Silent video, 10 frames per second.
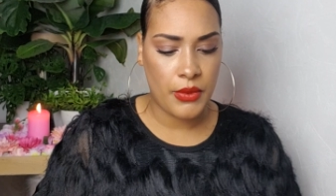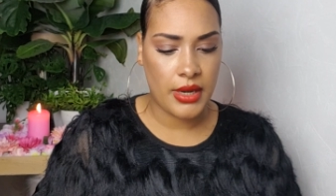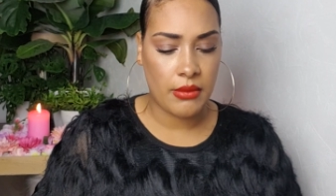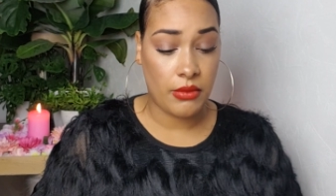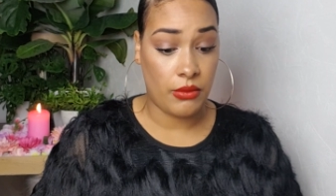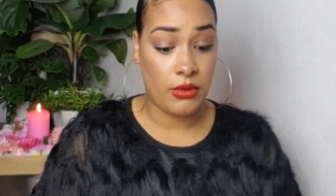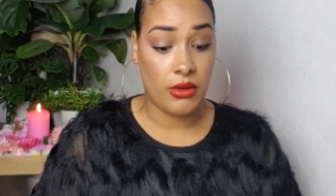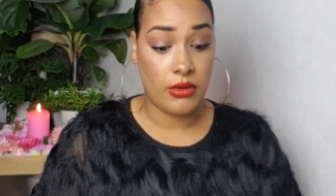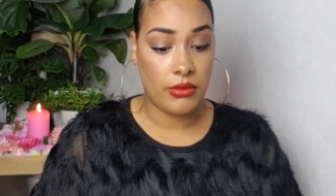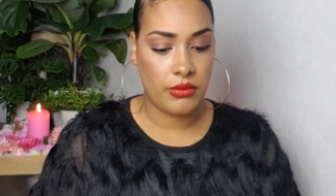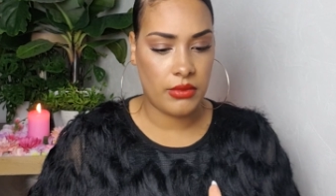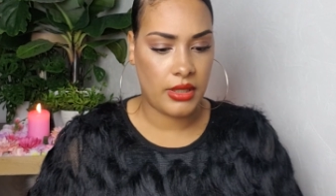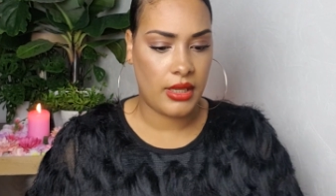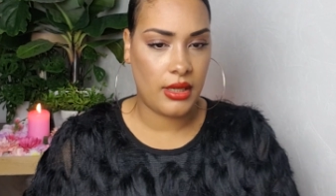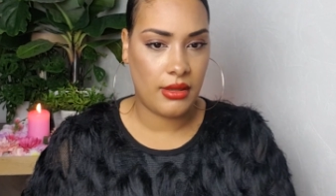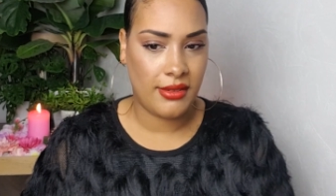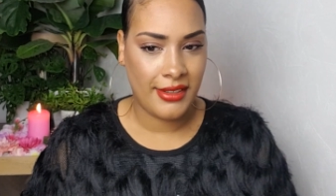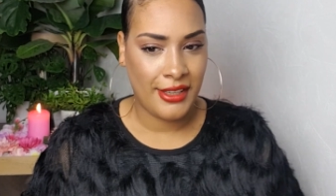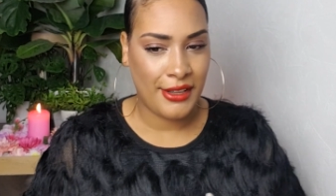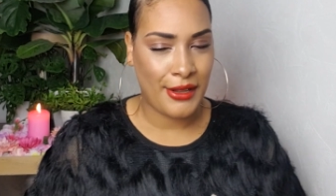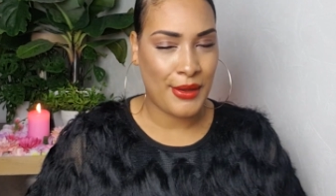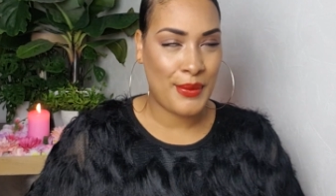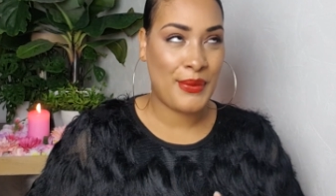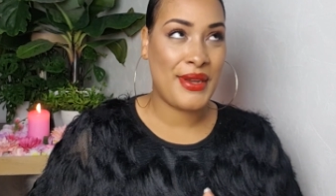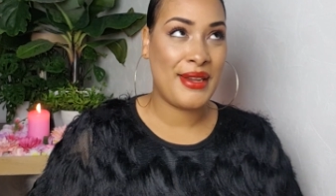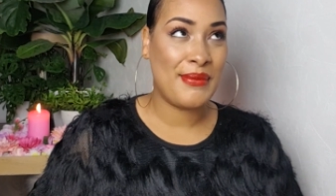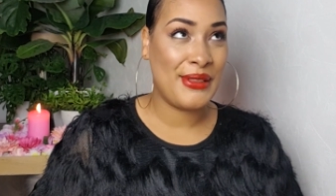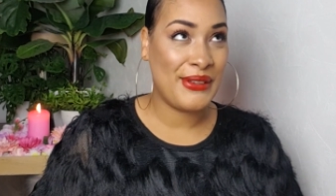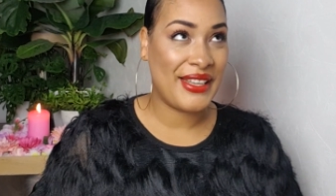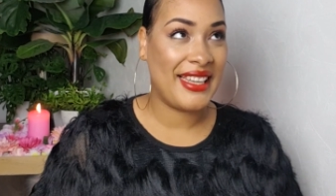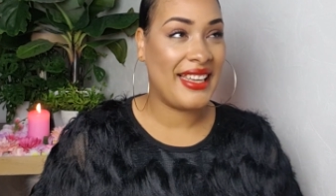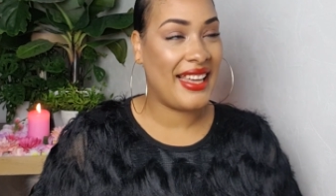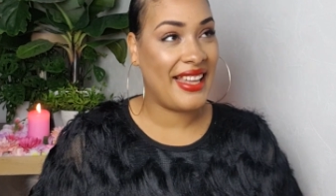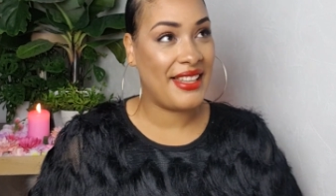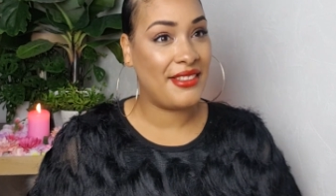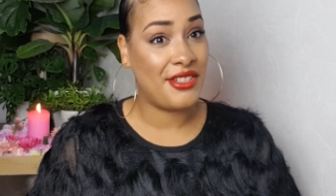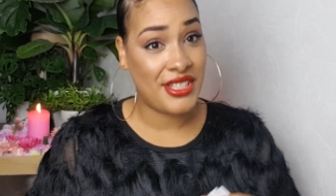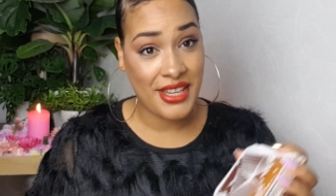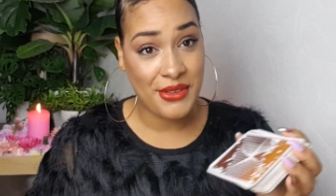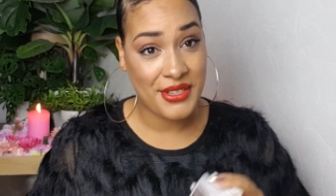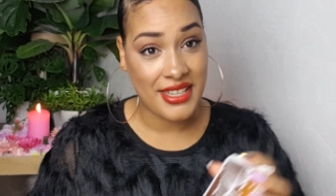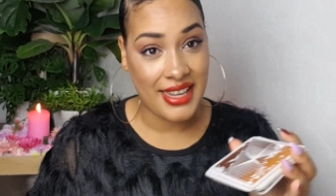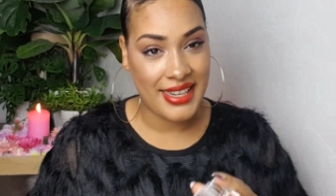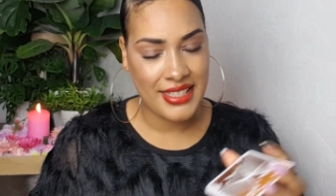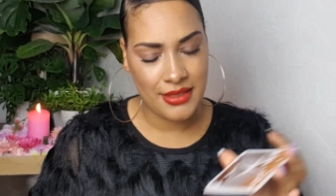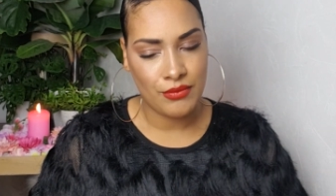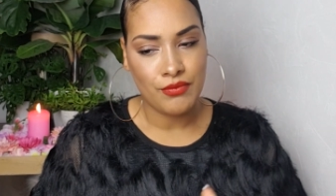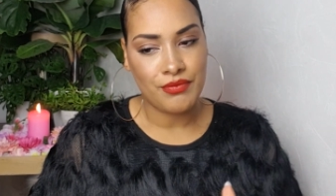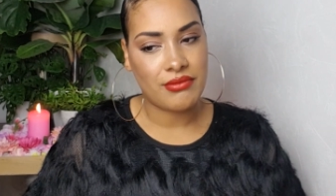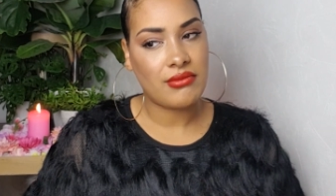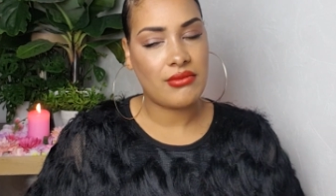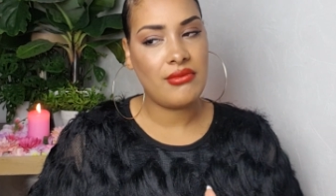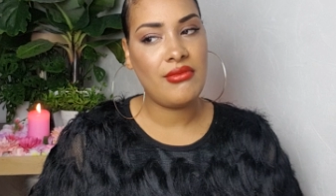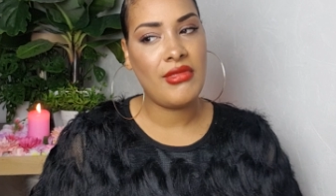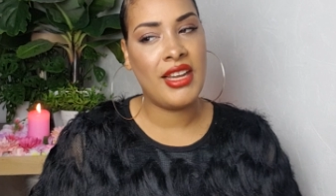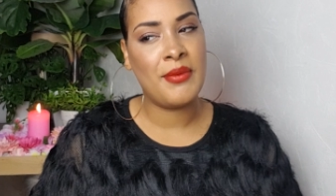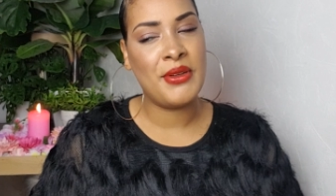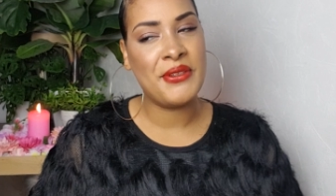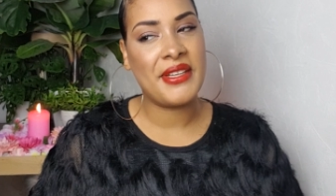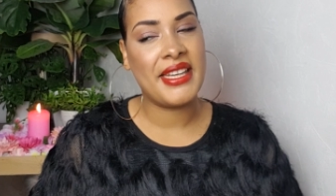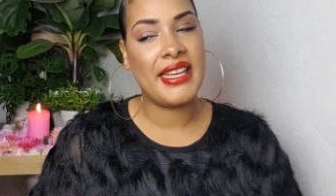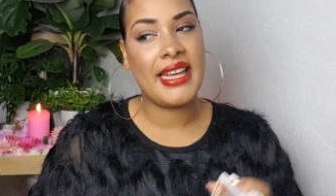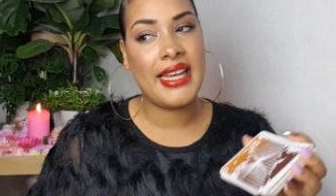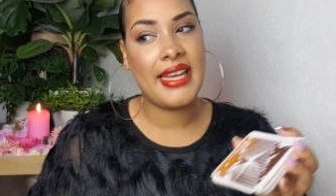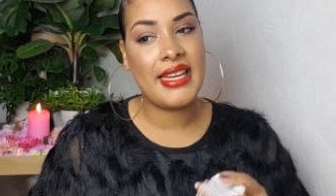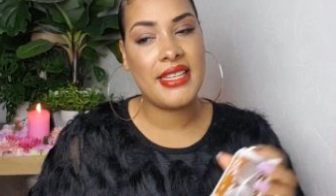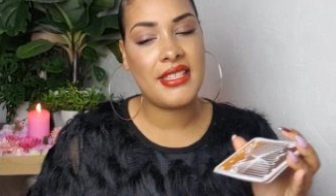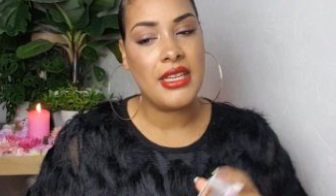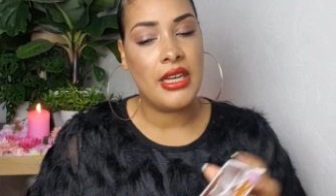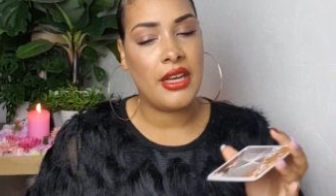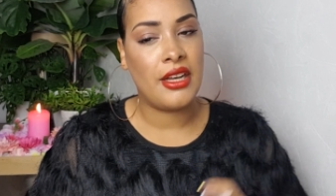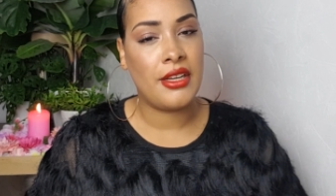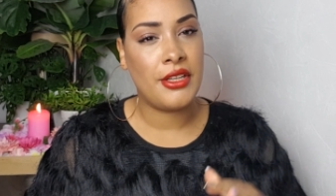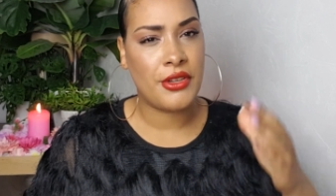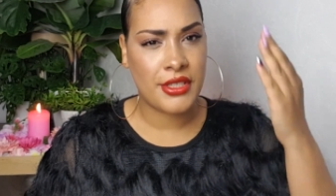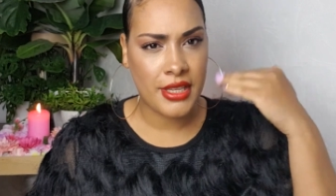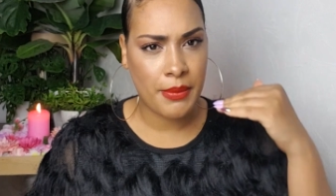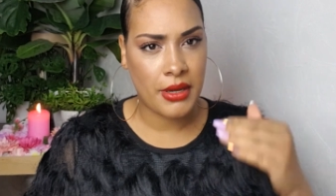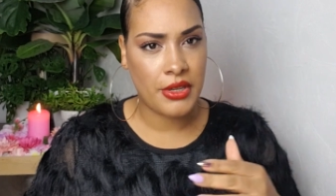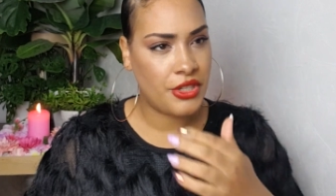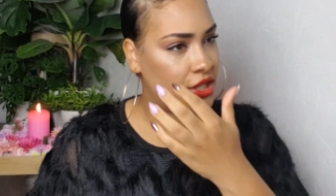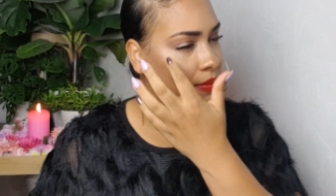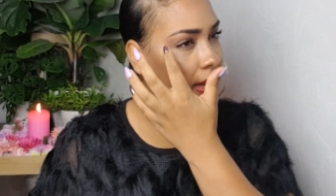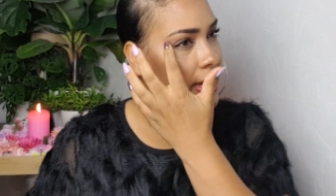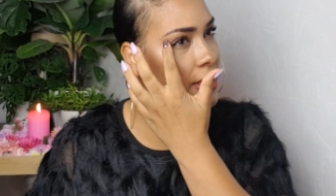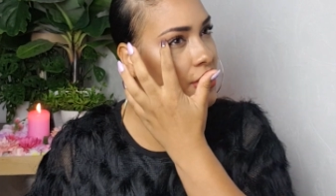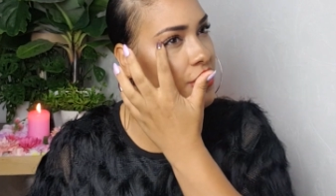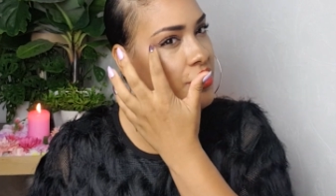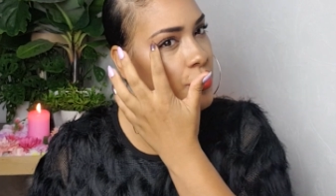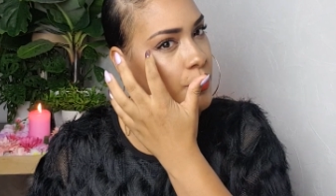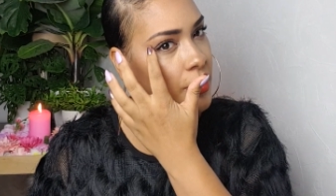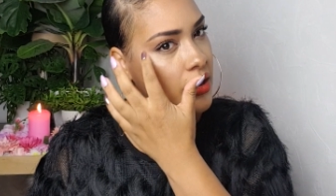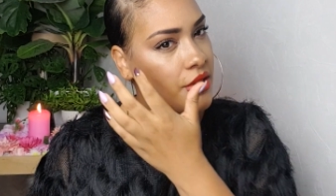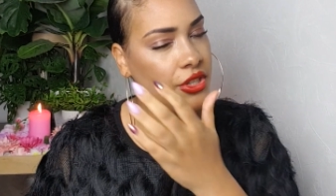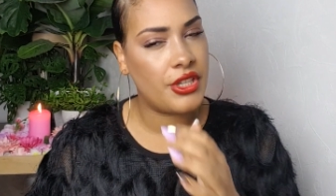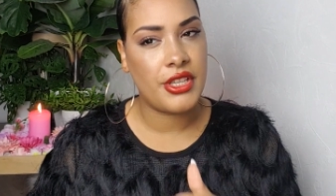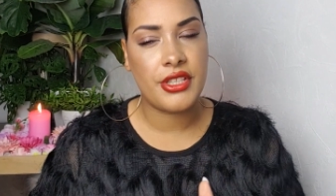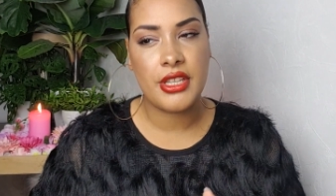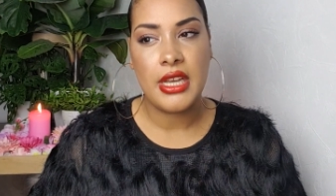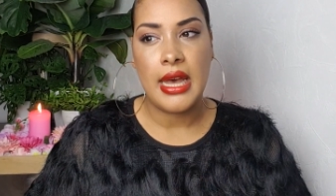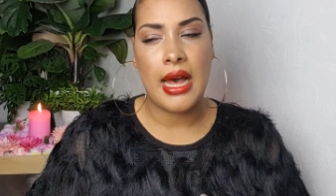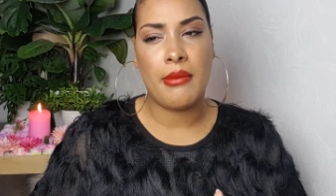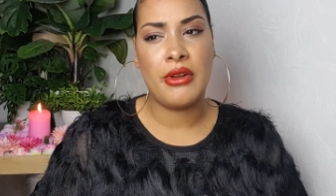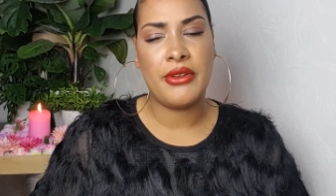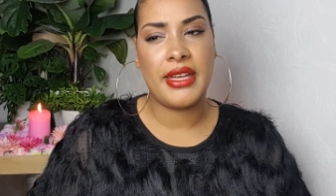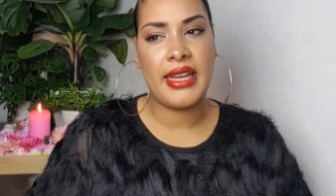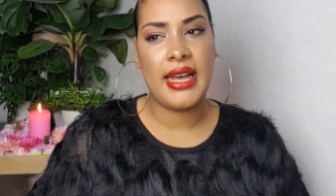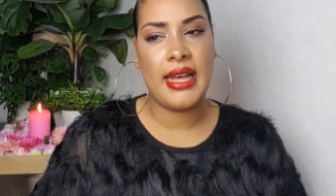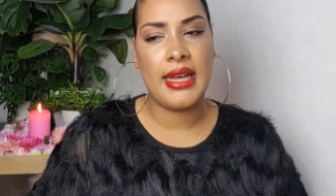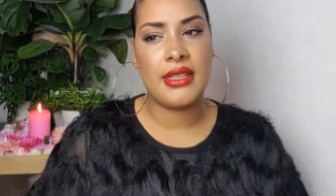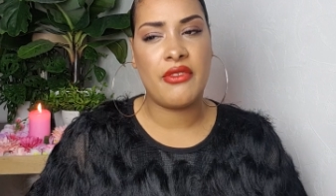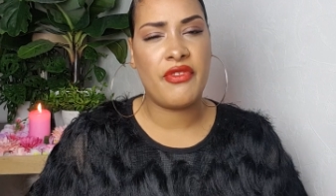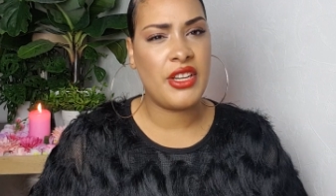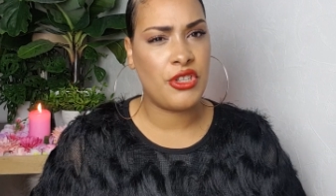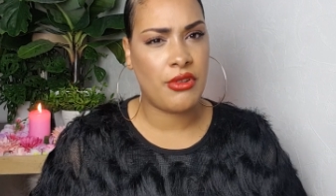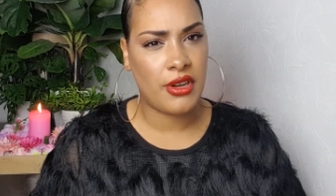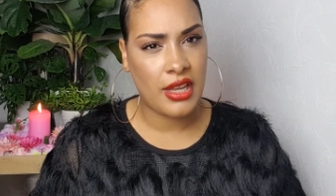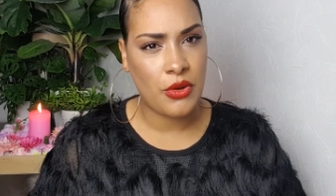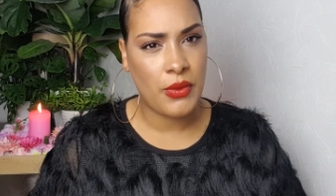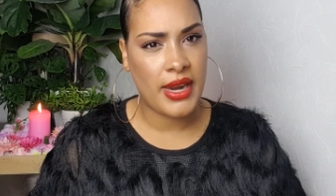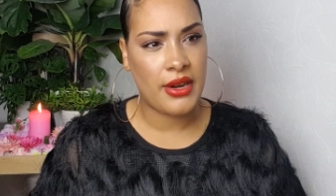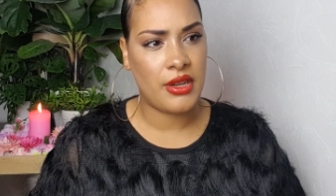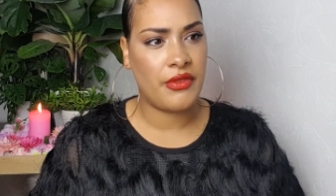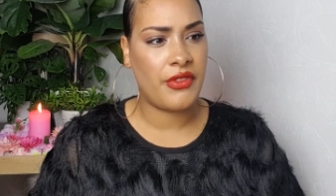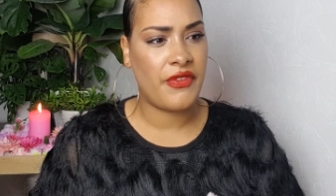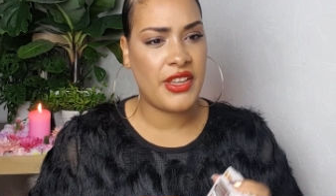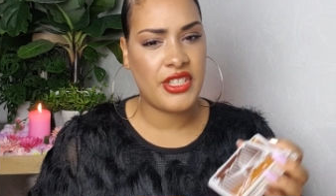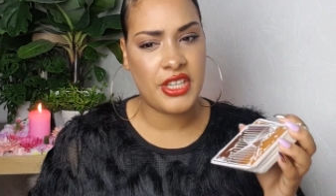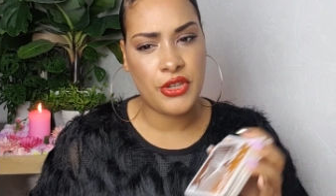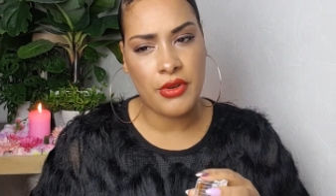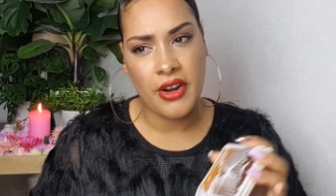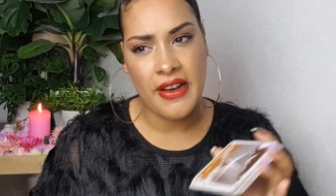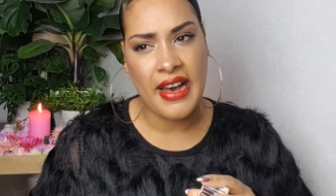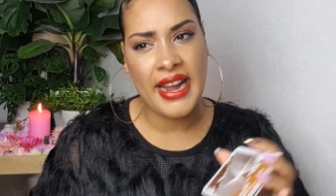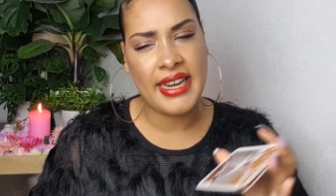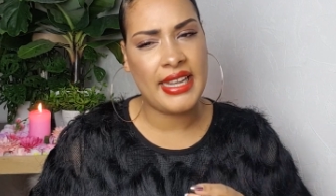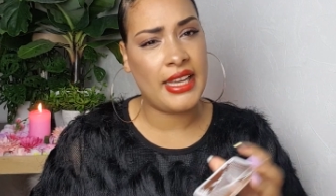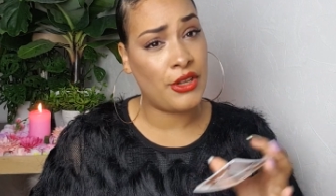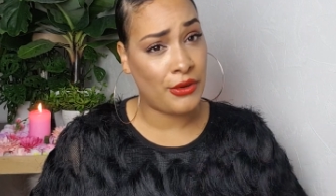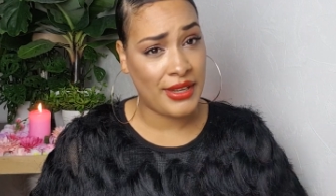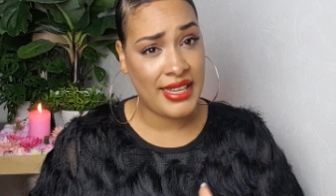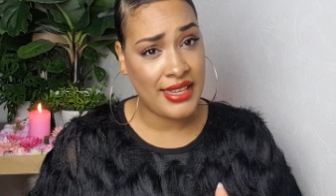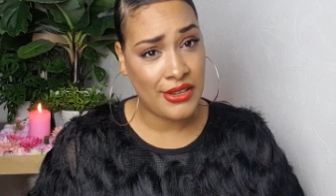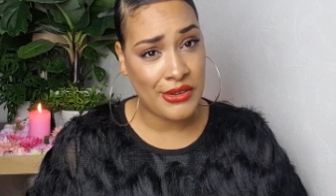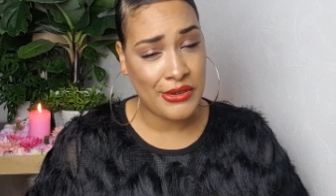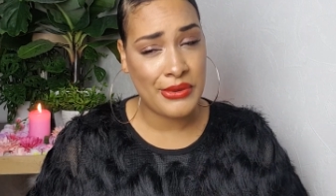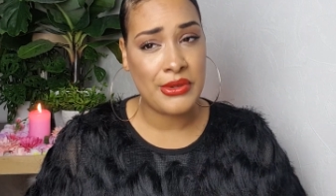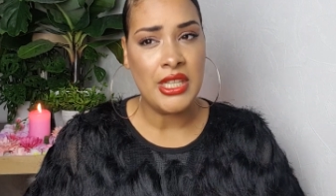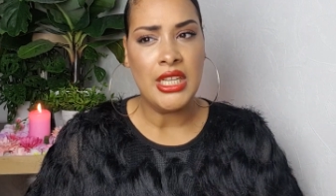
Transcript: when, whoa, again, uh, when I'm looking at the shadow side, I'm looking at uh, your subconscious mind, your superconscious. I'm looking at the things you are not aware of, the things that you are hiding, your ego,